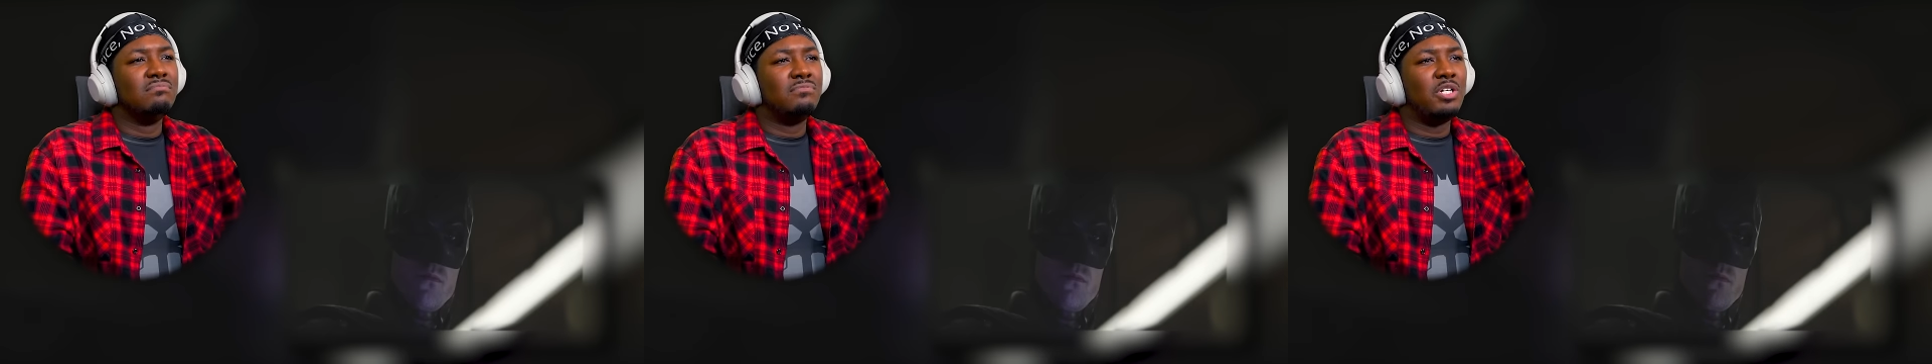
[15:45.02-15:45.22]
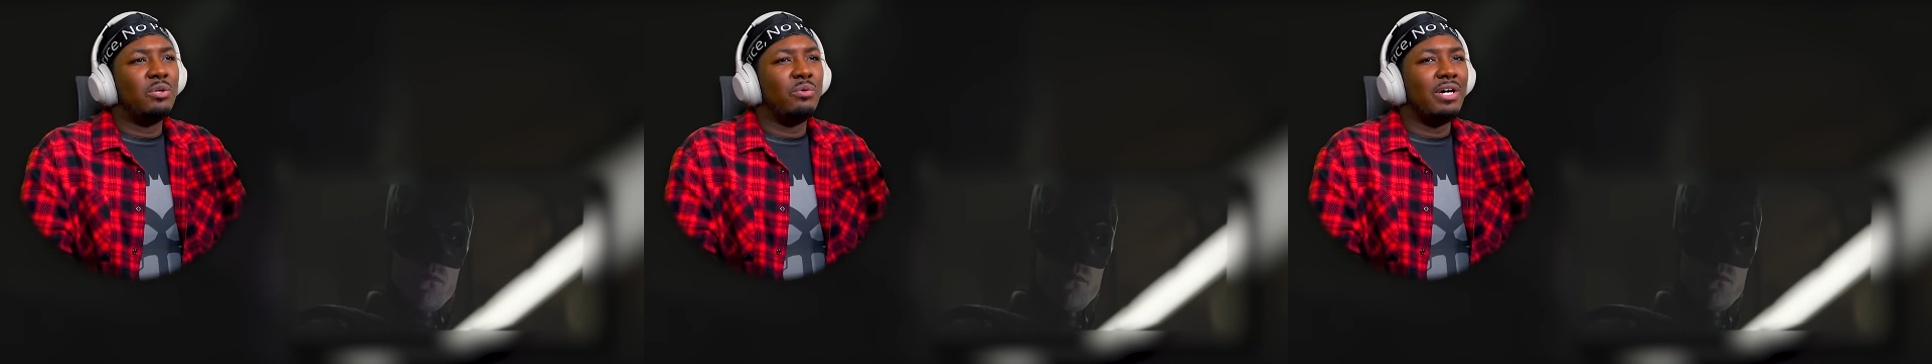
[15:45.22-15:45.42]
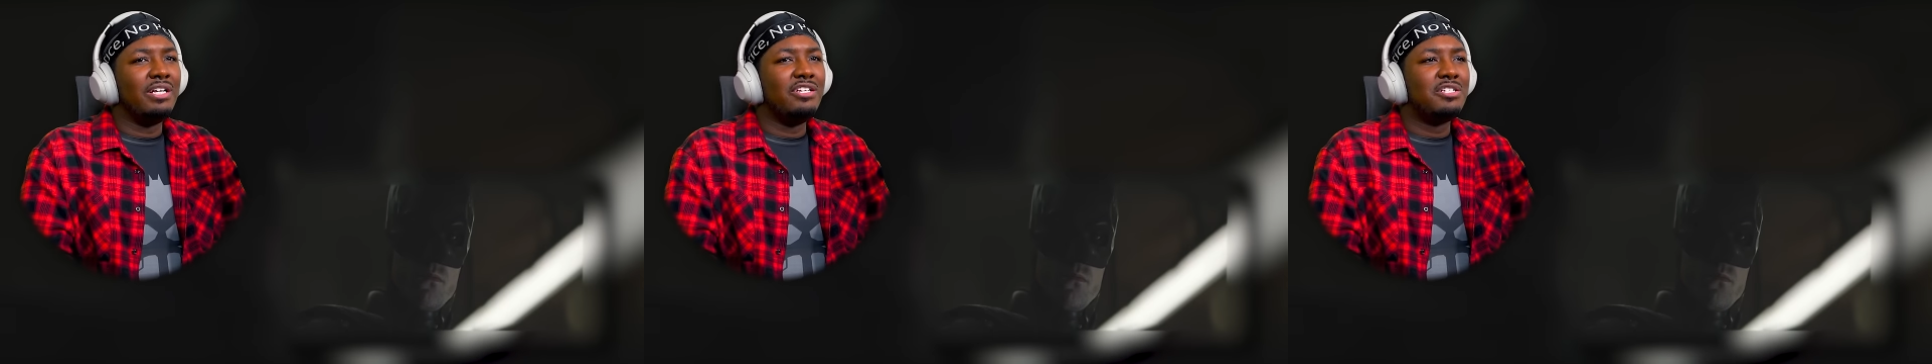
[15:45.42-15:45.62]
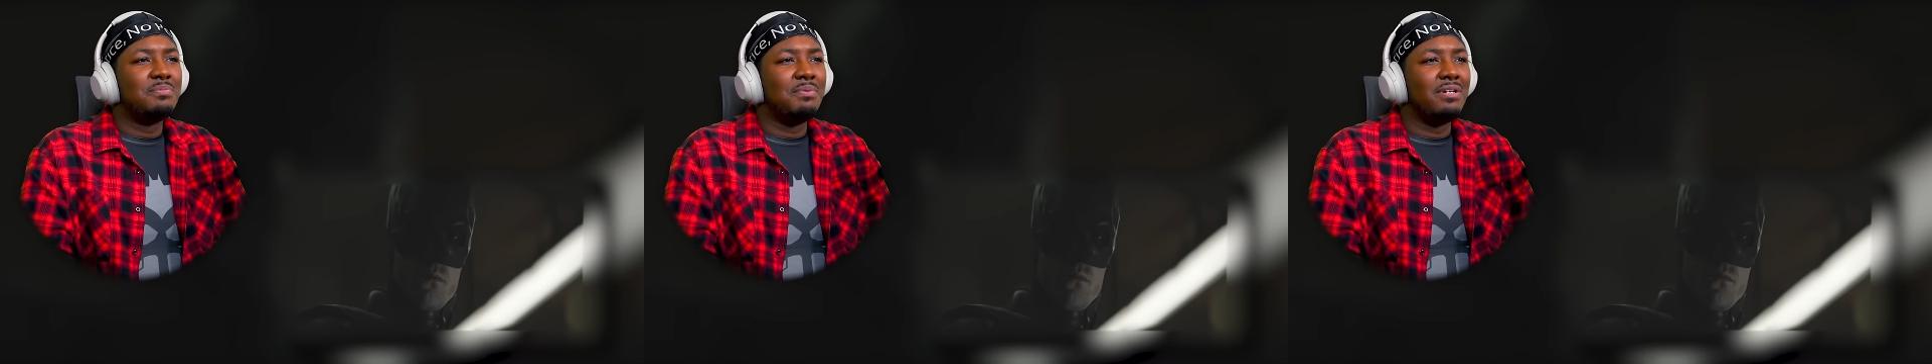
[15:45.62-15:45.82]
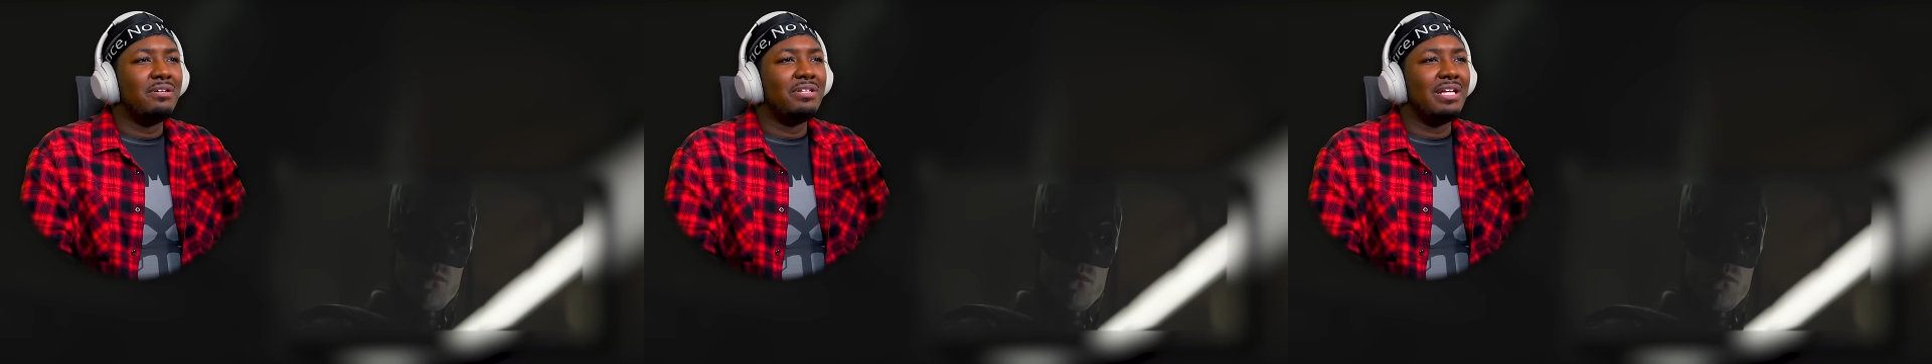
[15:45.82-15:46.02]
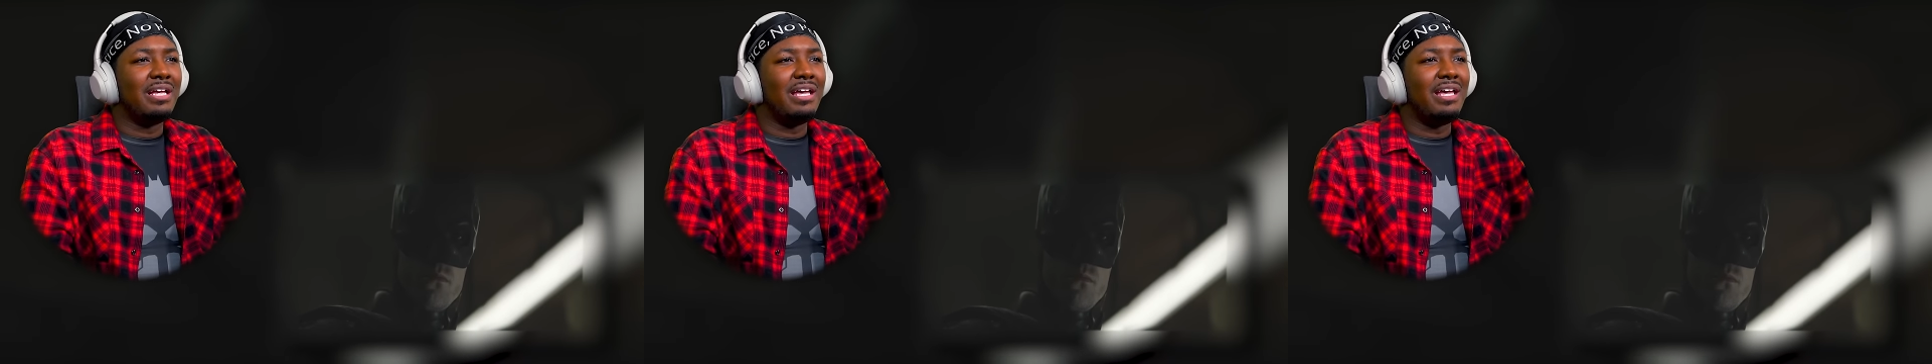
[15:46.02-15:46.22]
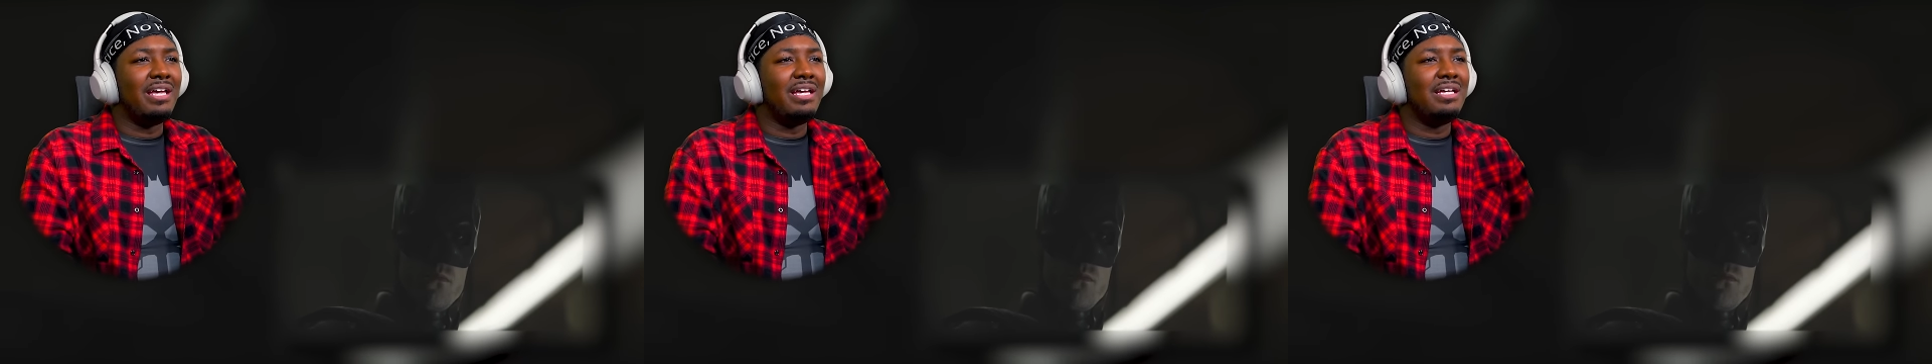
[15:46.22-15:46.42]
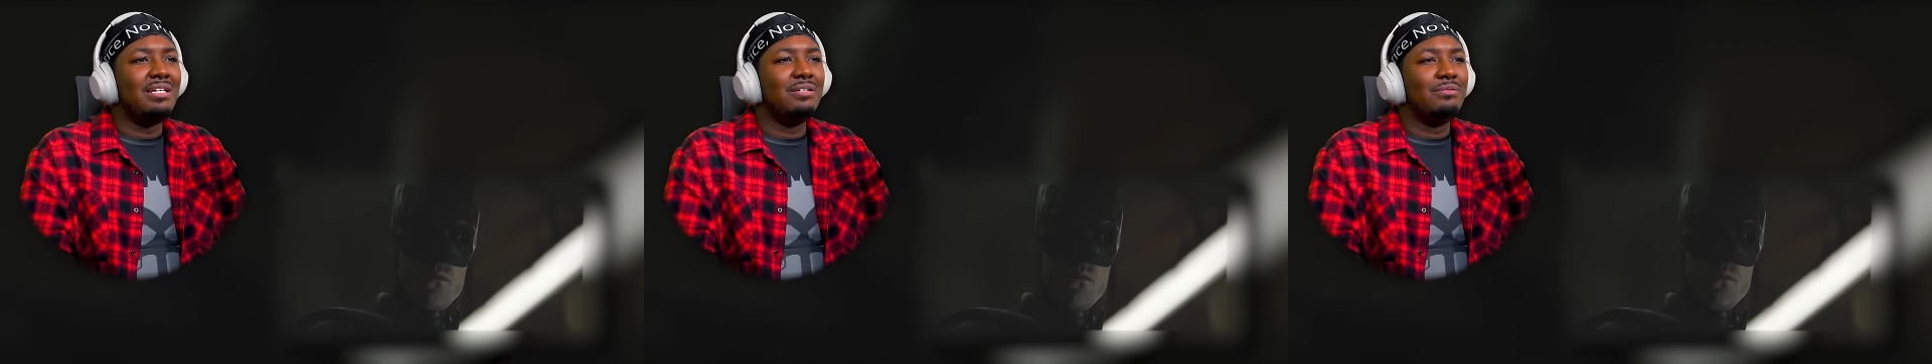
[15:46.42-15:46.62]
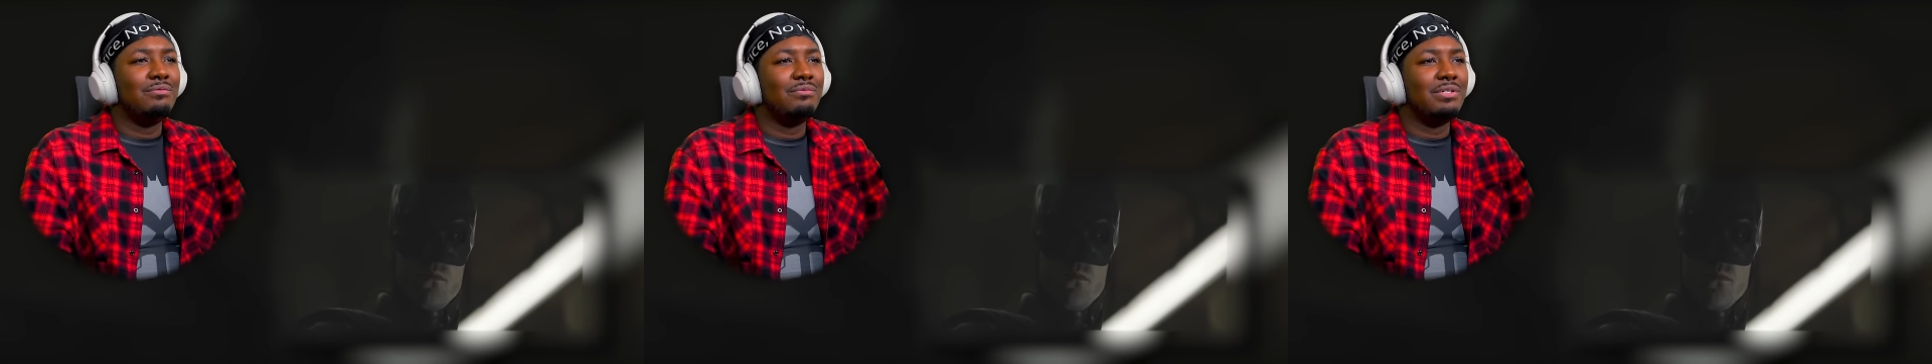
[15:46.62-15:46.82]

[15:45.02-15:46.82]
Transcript: Bro, why you spell the A